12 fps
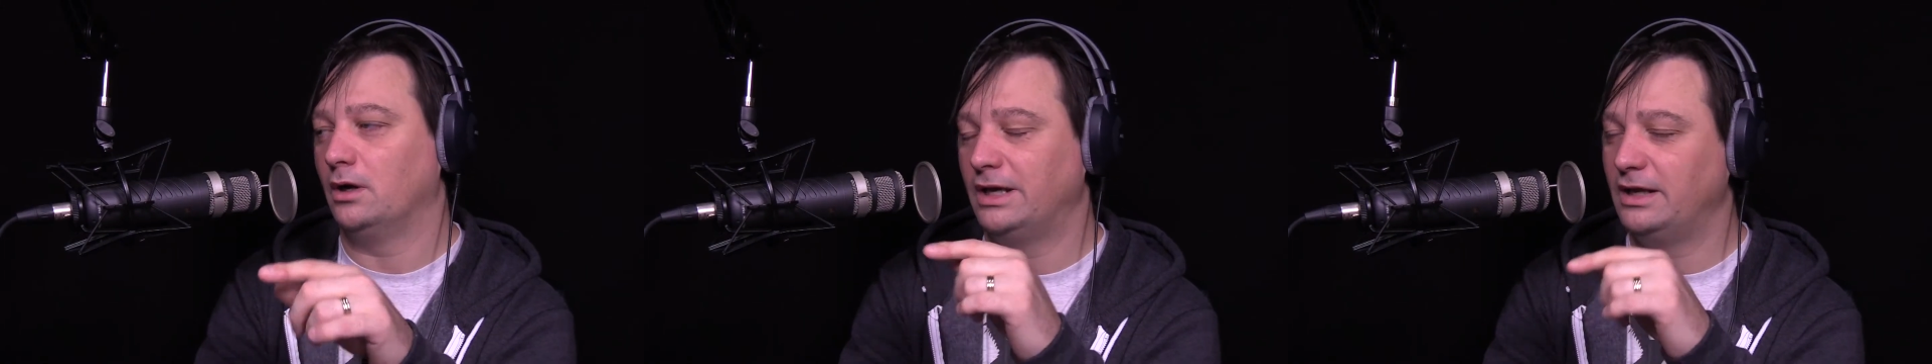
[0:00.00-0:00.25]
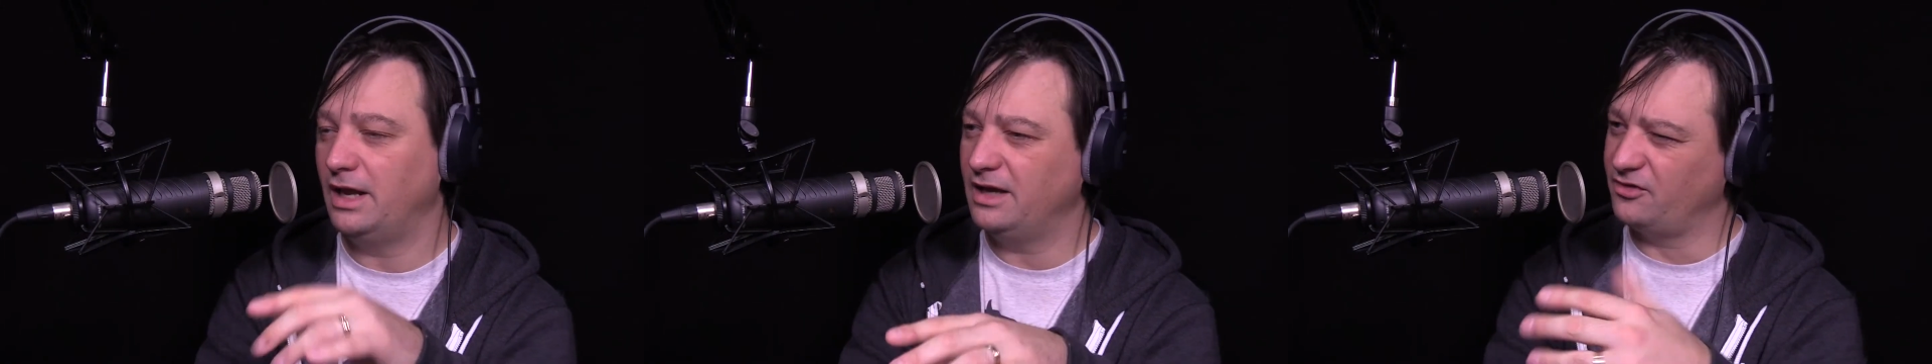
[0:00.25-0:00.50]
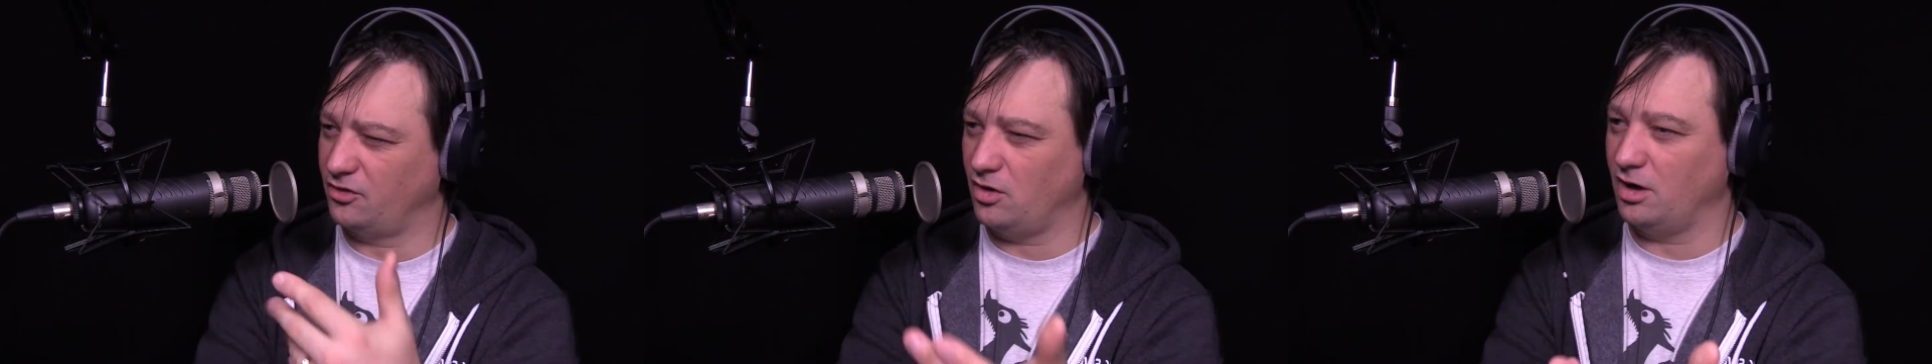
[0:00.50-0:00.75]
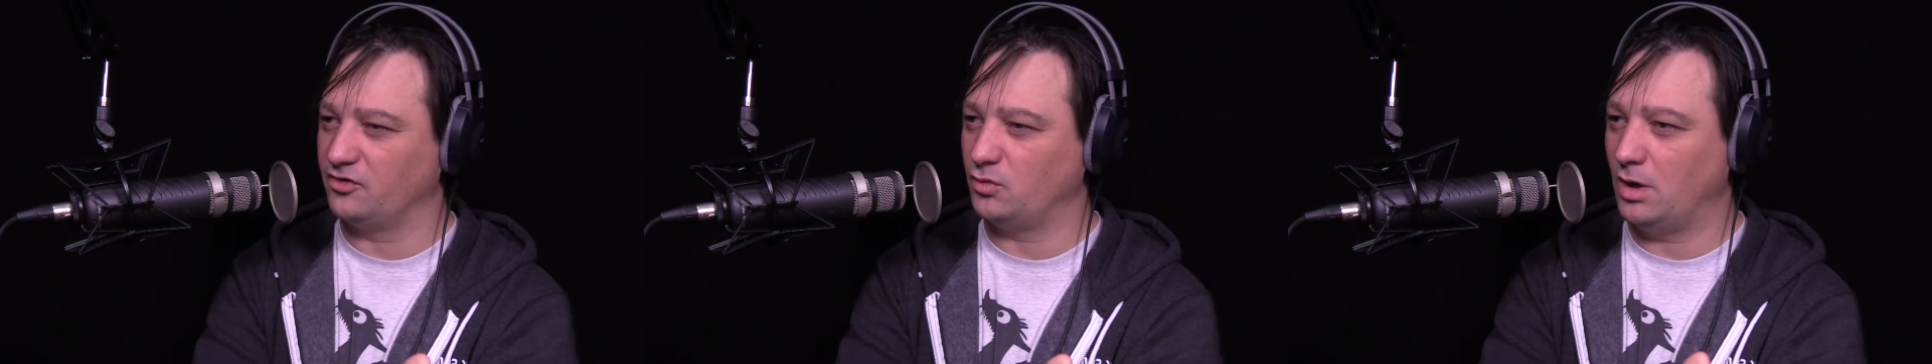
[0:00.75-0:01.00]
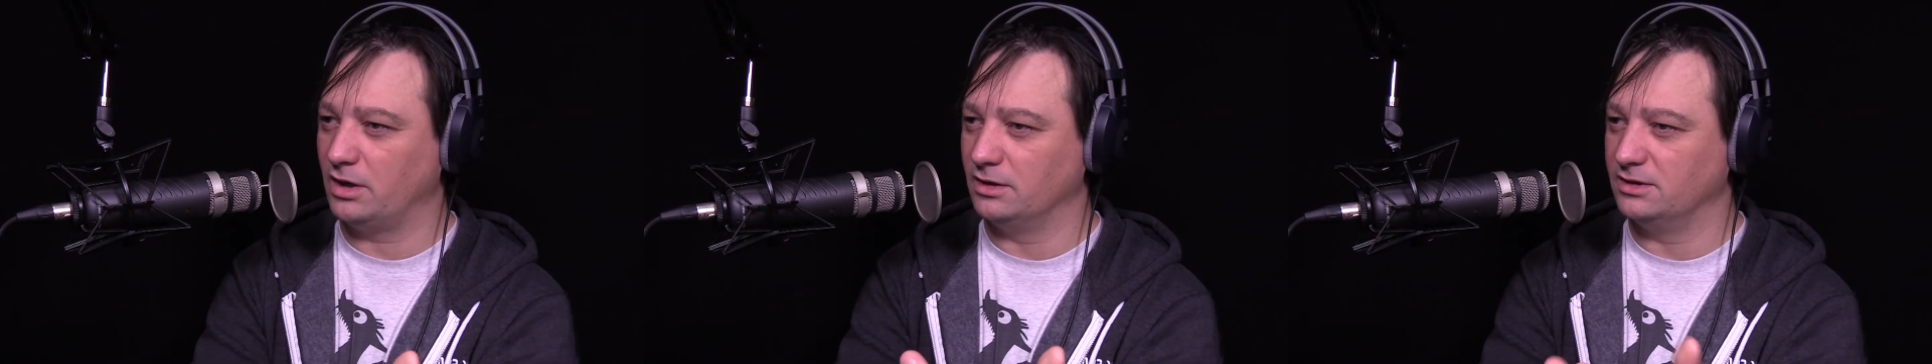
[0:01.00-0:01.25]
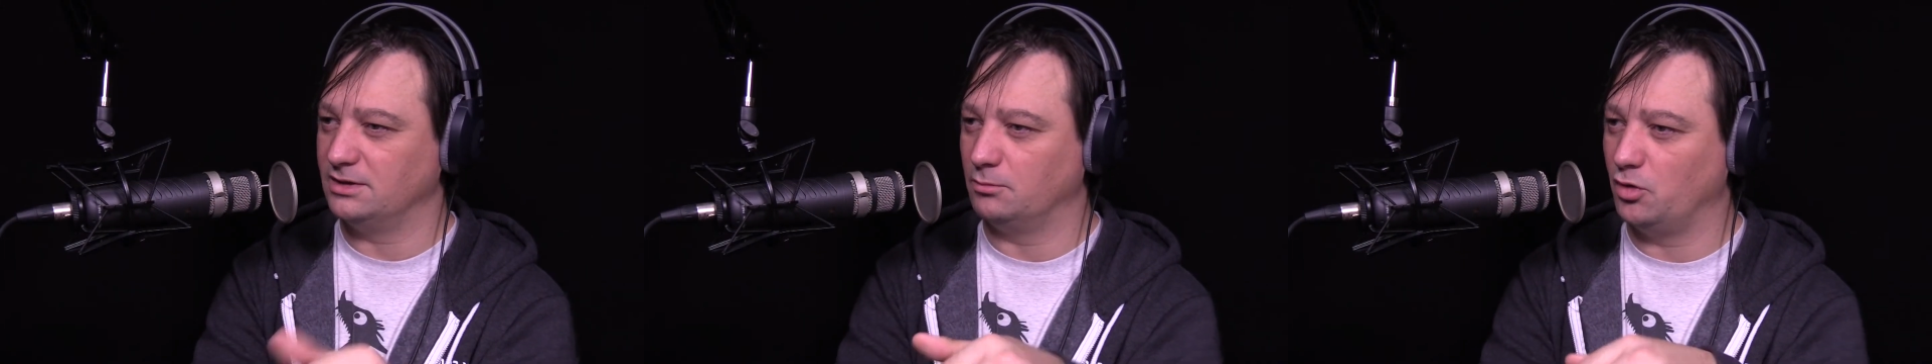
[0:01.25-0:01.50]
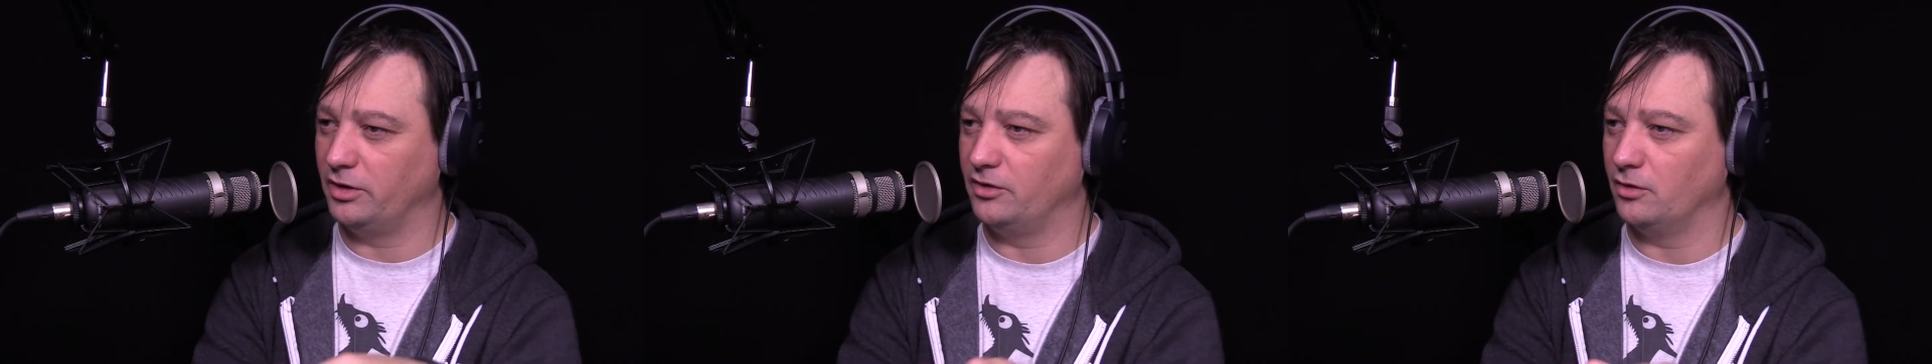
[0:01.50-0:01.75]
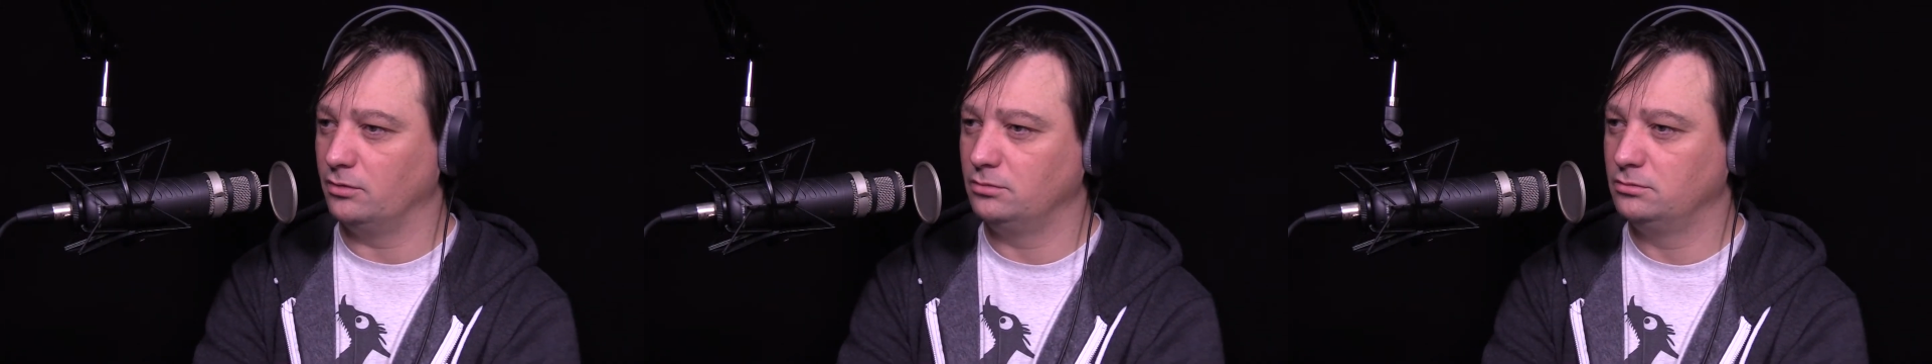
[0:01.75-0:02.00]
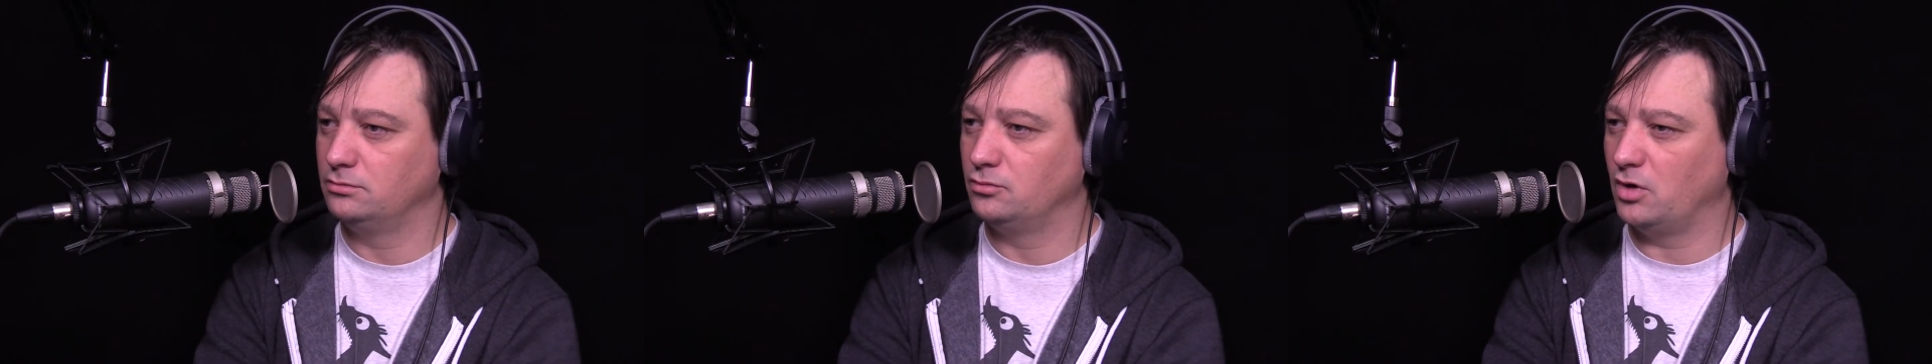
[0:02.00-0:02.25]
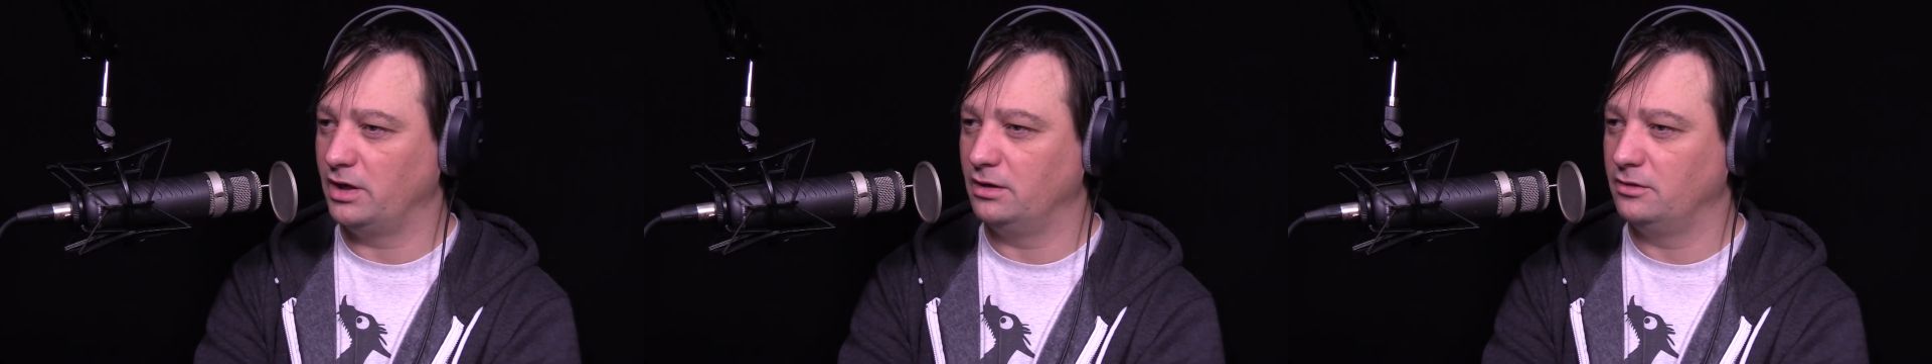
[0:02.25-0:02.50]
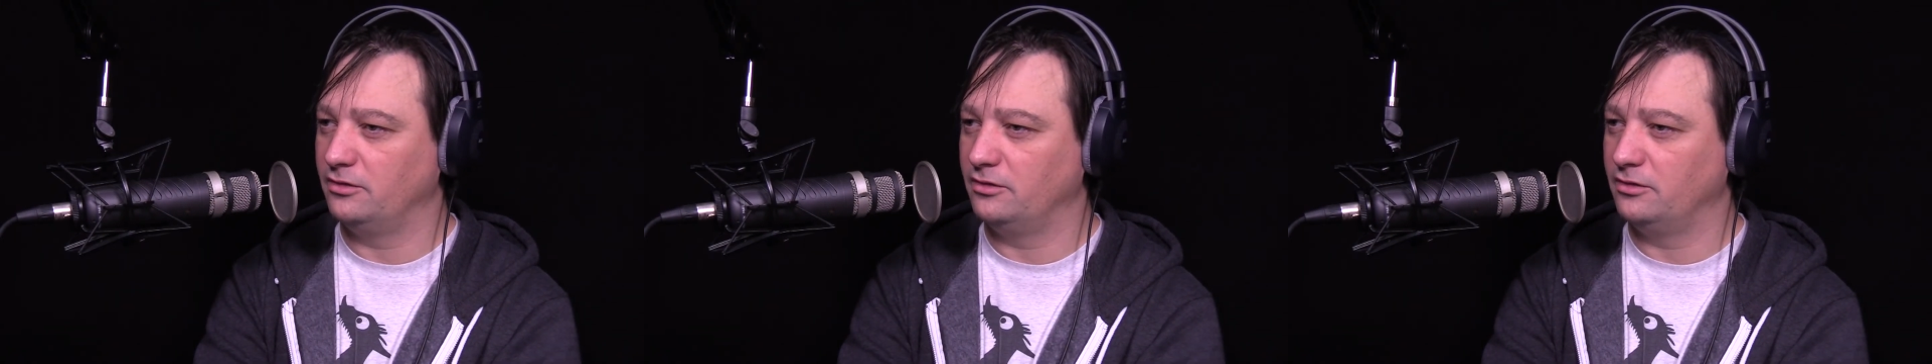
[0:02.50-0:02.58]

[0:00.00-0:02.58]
it has to cross water at some point, though, right?